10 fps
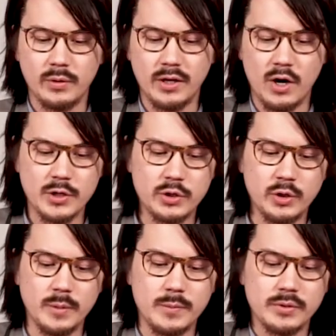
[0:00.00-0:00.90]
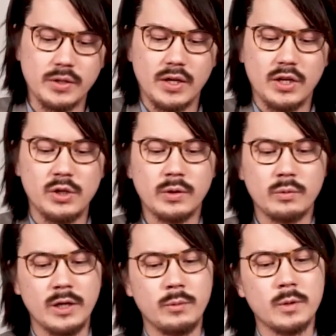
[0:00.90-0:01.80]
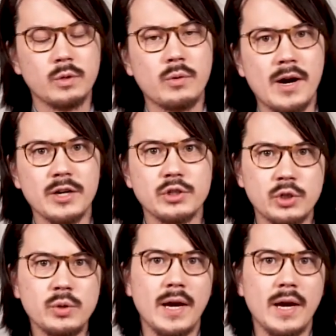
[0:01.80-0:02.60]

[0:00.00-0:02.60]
with our tubes, it would require 2